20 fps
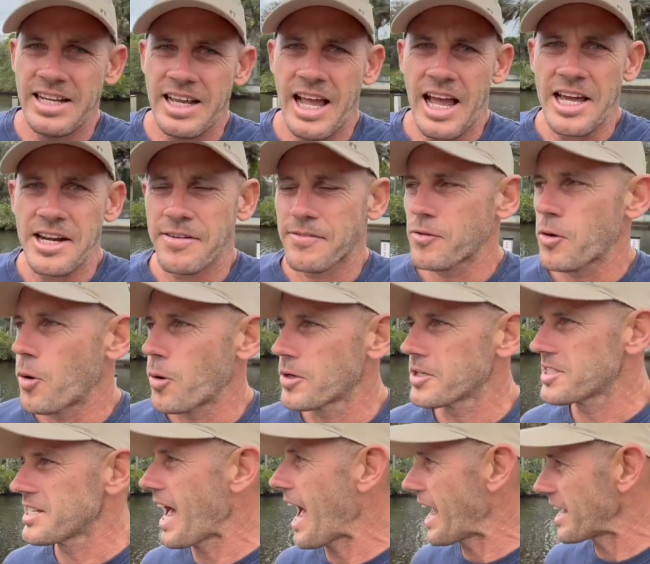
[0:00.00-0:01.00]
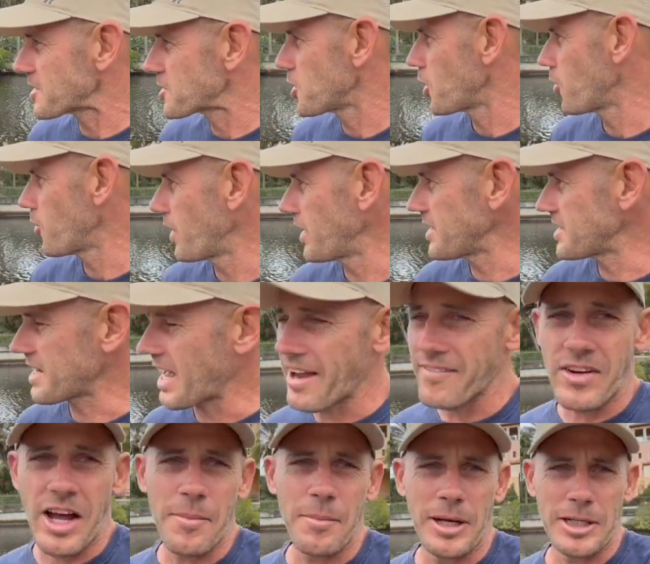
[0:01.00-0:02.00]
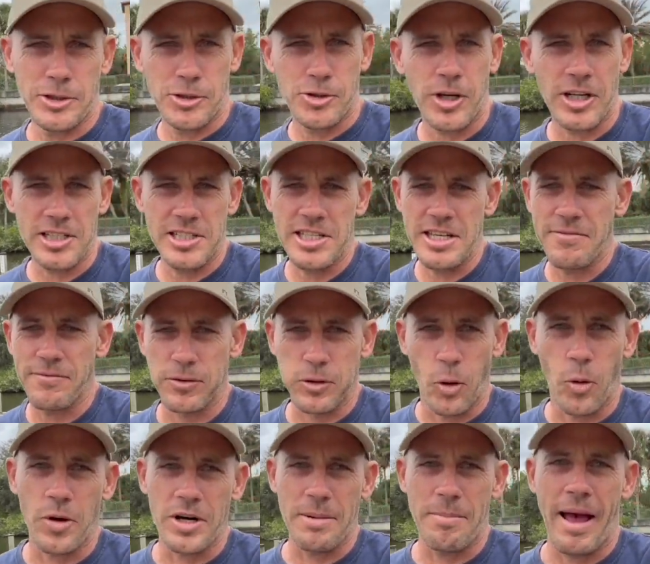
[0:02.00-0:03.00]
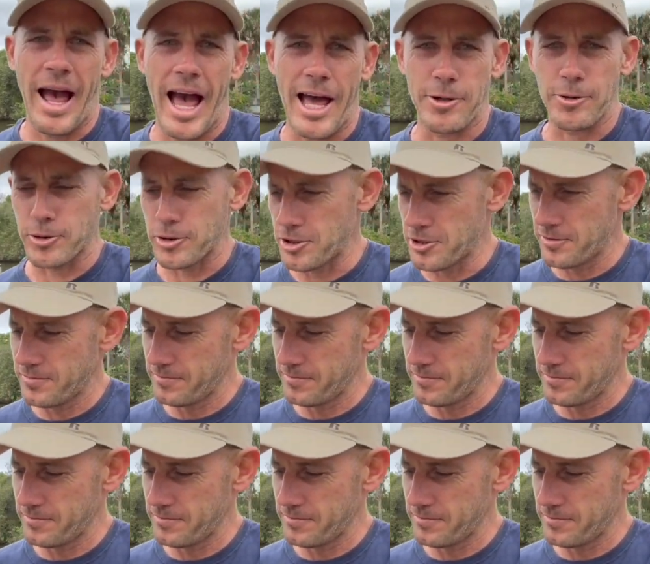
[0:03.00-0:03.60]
And of course, as always, I've got my trusty Florida paddles.